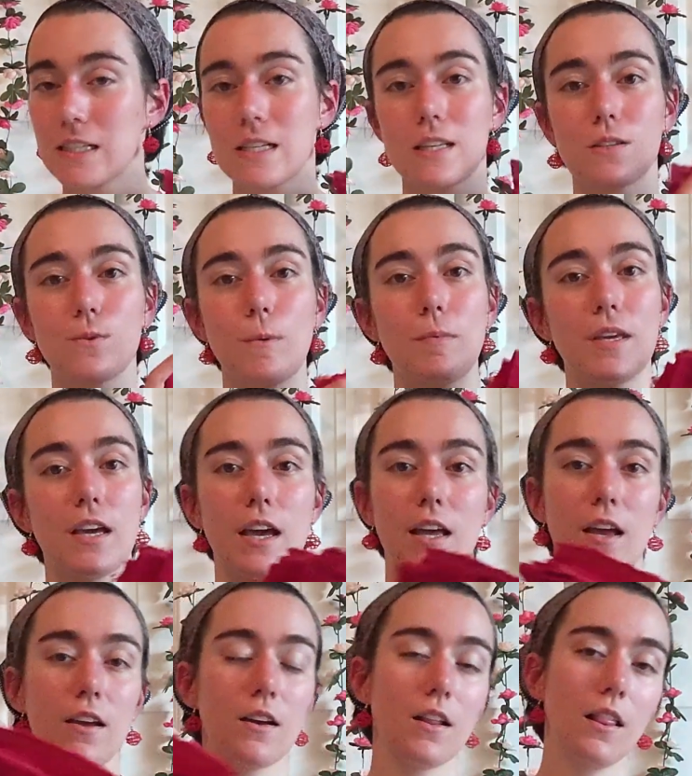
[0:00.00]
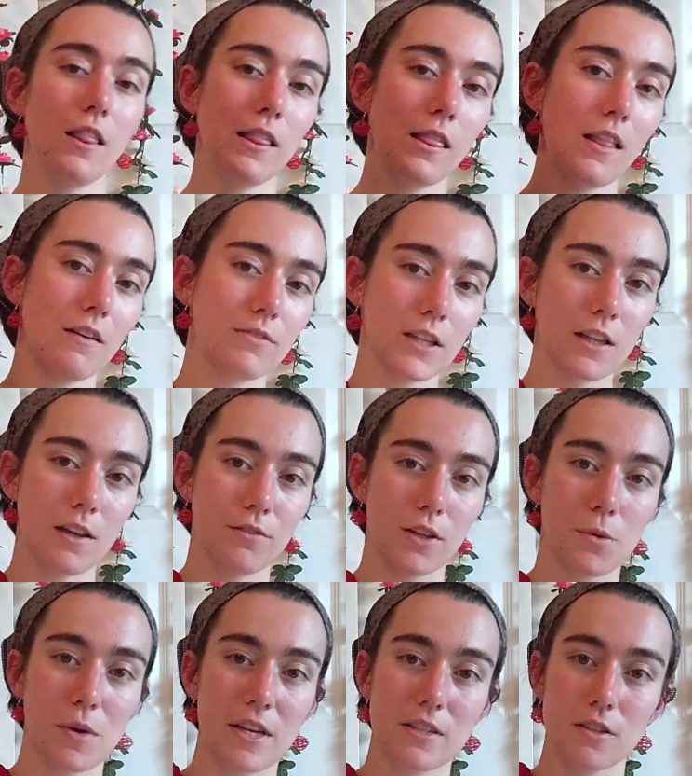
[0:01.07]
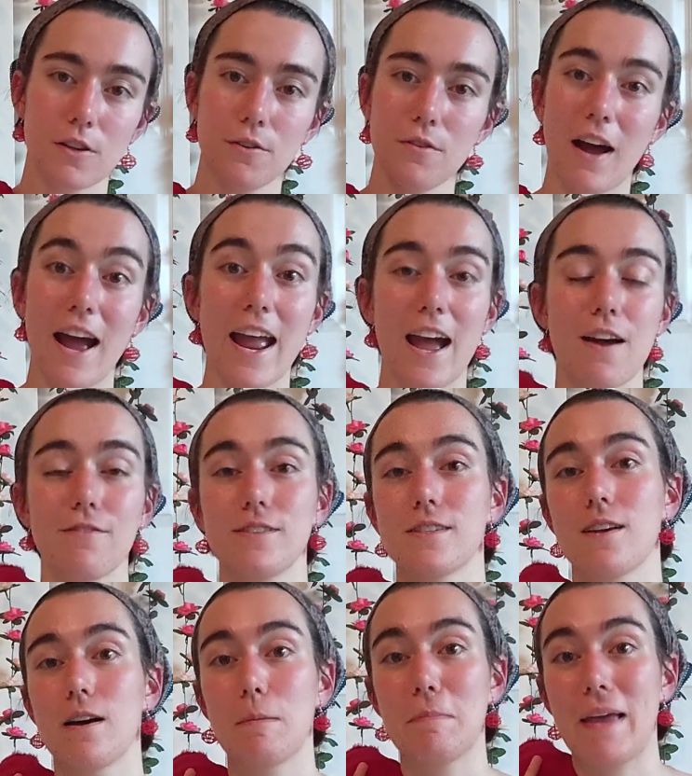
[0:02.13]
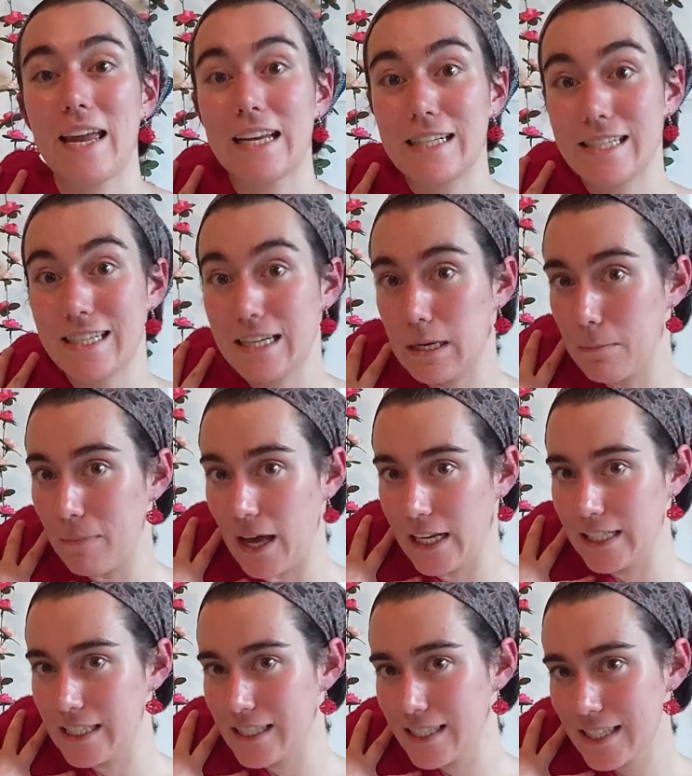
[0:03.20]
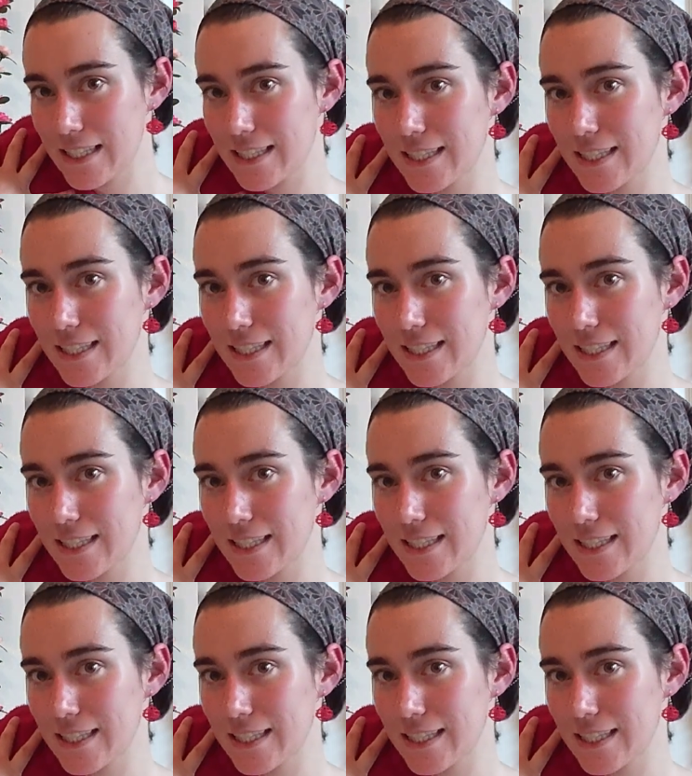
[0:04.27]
This will be a lovely, lovely waistcoat. I have some antique buttons